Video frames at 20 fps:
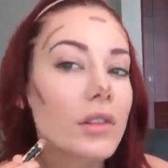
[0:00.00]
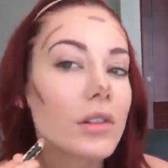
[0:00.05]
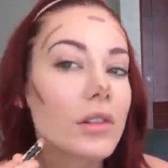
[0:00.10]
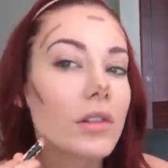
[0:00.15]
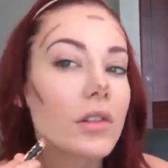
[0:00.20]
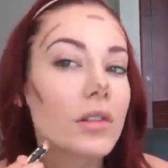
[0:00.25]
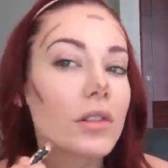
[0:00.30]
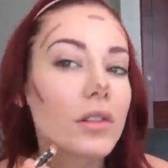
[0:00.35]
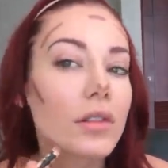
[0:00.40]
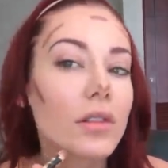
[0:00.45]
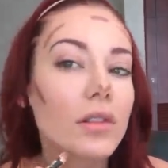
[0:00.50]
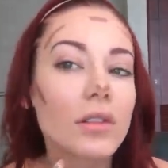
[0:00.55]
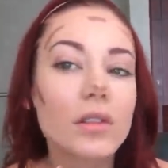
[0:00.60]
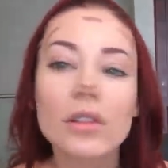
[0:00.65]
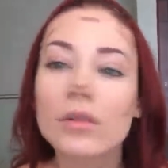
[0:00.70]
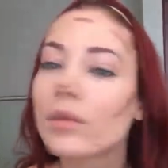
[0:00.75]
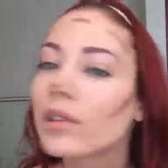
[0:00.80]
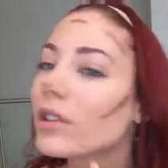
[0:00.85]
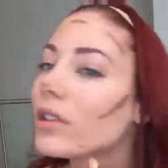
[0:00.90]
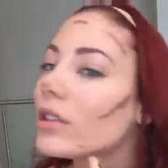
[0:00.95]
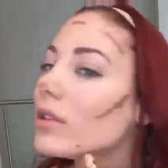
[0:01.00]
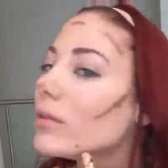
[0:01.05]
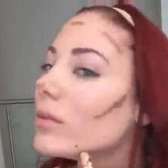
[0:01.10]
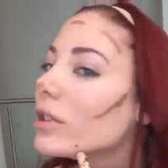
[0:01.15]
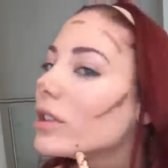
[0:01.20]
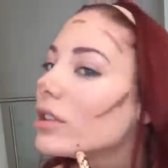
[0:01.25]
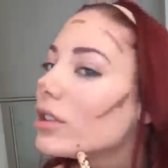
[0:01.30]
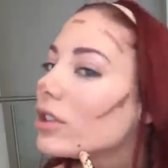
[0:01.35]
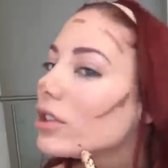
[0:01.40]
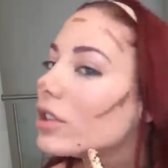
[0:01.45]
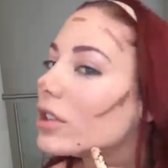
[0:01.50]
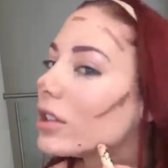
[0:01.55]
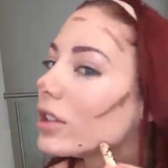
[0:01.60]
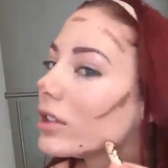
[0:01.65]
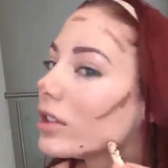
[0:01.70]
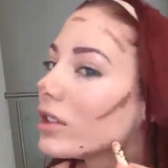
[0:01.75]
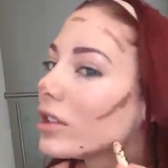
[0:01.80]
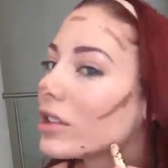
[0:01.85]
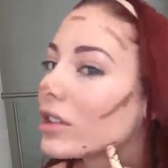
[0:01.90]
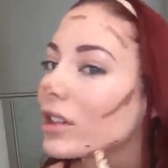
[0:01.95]
and then a little bit on my chin
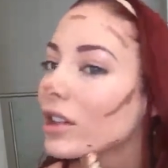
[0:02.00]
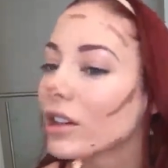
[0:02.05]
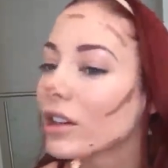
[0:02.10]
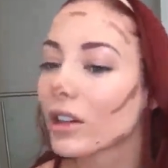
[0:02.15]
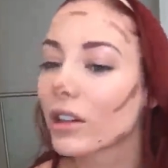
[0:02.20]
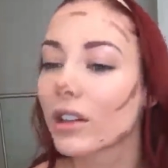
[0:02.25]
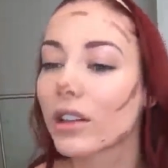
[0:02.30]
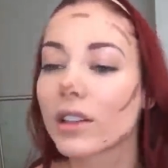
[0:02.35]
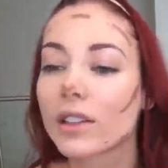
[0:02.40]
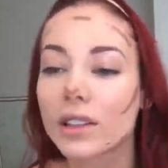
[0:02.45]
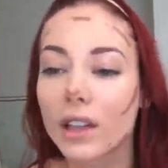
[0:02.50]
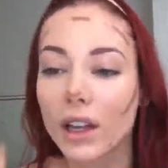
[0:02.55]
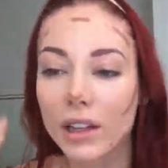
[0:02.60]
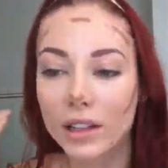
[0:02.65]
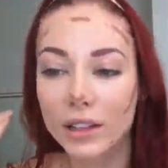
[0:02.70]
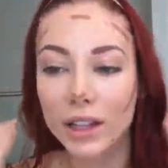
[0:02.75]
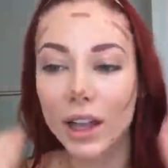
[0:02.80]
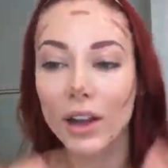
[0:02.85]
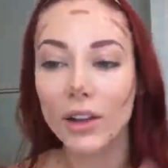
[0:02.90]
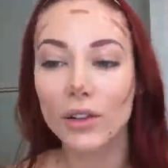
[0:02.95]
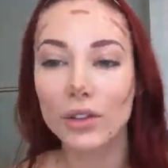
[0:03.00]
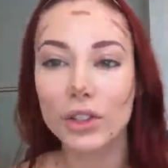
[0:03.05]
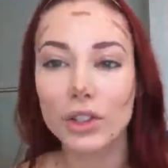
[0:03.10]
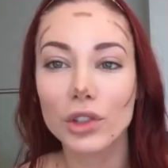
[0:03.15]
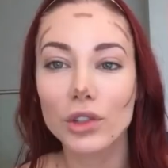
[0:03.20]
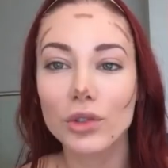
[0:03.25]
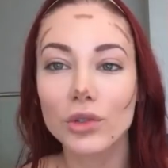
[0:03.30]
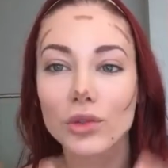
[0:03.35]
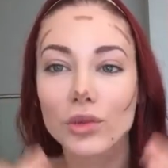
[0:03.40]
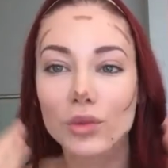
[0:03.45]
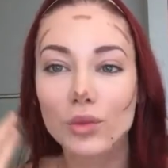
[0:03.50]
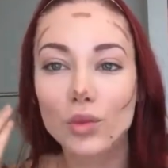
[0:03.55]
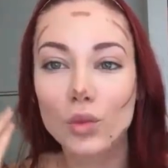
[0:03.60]
here because that's how you